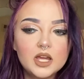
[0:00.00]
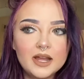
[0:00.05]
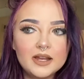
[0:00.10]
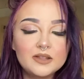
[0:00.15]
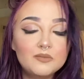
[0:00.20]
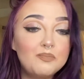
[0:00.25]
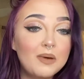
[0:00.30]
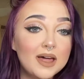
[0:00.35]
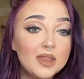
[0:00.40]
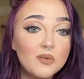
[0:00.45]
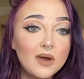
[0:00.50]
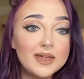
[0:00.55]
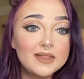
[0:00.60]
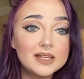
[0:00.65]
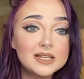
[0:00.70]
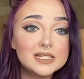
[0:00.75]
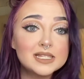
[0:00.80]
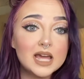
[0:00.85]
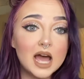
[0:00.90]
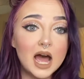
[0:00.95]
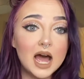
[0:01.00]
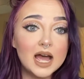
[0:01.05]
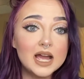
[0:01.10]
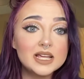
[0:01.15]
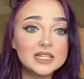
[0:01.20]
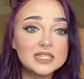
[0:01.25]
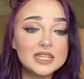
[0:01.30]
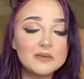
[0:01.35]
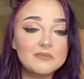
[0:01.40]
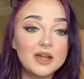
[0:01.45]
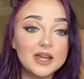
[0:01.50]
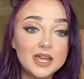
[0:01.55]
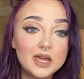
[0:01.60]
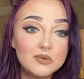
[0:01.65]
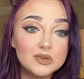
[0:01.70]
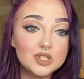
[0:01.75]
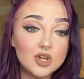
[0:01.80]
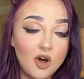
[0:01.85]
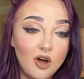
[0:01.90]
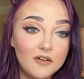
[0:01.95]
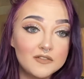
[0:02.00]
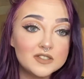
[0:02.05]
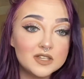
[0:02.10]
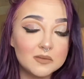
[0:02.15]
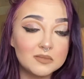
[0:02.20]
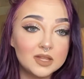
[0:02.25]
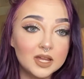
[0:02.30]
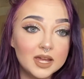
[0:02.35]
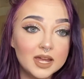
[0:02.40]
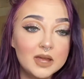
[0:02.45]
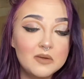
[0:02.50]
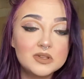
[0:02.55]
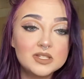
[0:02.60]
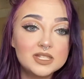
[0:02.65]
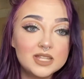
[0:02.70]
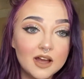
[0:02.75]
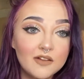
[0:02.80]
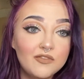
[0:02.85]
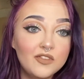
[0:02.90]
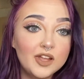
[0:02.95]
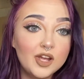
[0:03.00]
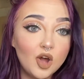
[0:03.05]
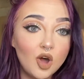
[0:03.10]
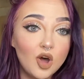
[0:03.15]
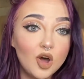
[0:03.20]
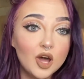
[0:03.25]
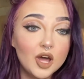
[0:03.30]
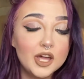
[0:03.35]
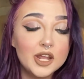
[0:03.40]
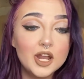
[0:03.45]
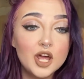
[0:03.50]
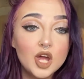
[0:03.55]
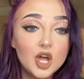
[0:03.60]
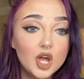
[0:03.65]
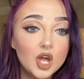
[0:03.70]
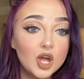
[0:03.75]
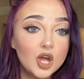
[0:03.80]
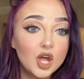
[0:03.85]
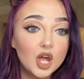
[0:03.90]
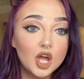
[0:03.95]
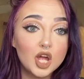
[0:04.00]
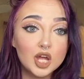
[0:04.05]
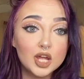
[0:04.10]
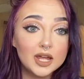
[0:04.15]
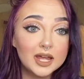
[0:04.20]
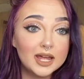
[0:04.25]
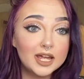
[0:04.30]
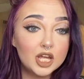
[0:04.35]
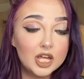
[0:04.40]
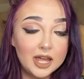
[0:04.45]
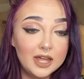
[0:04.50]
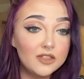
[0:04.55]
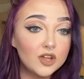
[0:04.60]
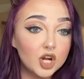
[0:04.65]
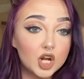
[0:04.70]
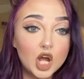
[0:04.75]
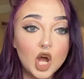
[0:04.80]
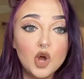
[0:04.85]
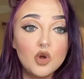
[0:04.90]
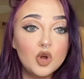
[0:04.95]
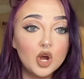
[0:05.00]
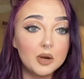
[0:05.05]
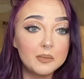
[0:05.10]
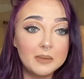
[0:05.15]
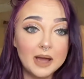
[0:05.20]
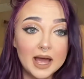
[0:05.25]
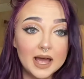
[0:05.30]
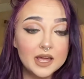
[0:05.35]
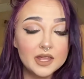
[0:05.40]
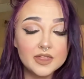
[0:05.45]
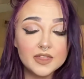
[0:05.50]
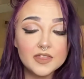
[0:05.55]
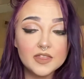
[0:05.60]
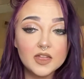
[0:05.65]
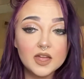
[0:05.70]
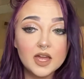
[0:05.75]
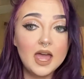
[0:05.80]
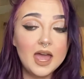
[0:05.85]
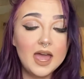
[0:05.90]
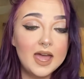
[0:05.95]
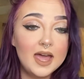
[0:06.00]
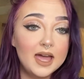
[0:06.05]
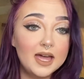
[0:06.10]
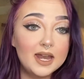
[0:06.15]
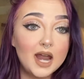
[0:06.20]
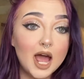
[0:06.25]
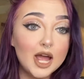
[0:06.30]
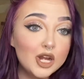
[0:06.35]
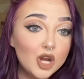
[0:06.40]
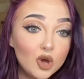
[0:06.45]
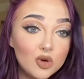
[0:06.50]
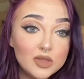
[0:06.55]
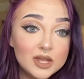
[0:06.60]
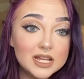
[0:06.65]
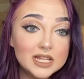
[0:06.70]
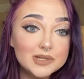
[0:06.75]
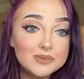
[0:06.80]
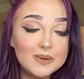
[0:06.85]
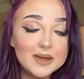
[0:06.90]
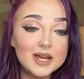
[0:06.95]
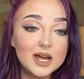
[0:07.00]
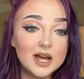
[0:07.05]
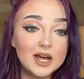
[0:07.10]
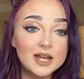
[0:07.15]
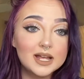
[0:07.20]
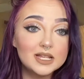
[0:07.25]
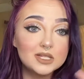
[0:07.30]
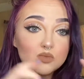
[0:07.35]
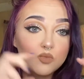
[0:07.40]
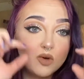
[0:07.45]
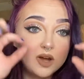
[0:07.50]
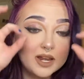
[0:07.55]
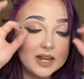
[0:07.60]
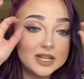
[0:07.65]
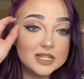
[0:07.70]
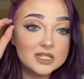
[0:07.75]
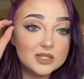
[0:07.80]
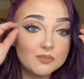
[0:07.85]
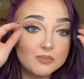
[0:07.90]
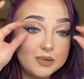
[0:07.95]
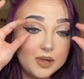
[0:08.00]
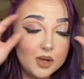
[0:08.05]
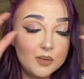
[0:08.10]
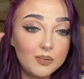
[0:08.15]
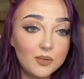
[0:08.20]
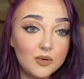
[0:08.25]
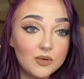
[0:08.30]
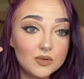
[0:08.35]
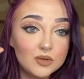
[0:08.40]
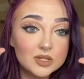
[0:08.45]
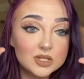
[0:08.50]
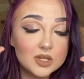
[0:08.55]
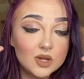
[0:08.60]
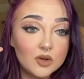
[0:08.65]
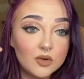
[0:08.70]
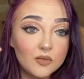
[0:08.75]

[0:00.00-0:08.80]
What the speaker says: By the way, this guy seemed like he was off something. He was definitely on either coke or meth. And I know this because one, his pupils